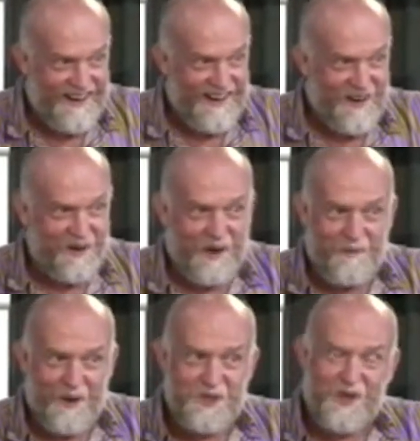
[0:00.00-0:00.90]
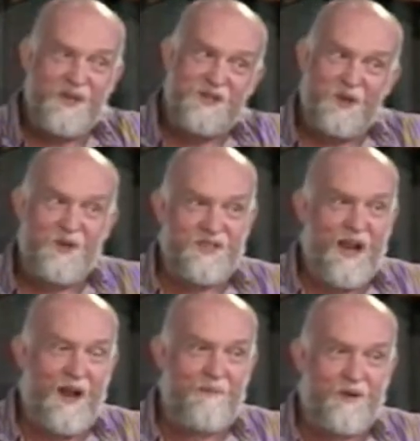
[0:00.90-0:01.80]
I'm not sure this is a good
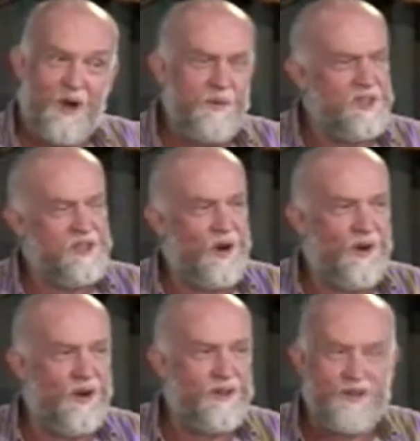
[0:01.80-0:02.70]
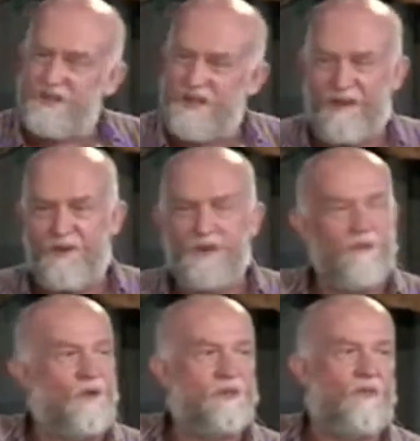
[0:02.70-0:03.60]
time. Can't we just hold on? Joshua, I've heard the
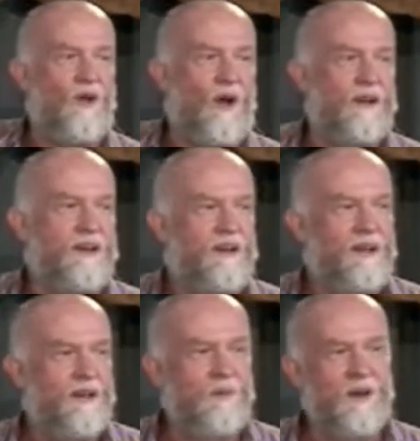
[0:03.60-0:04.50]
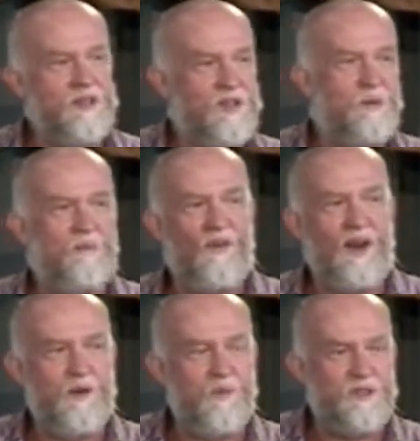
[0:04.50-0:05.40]
voice of God. I'm not listening to
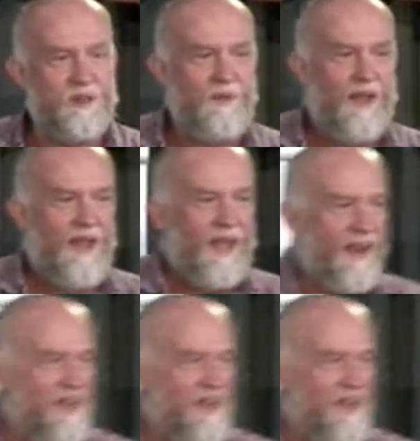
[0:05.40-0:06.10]
prevailing wisdom. And as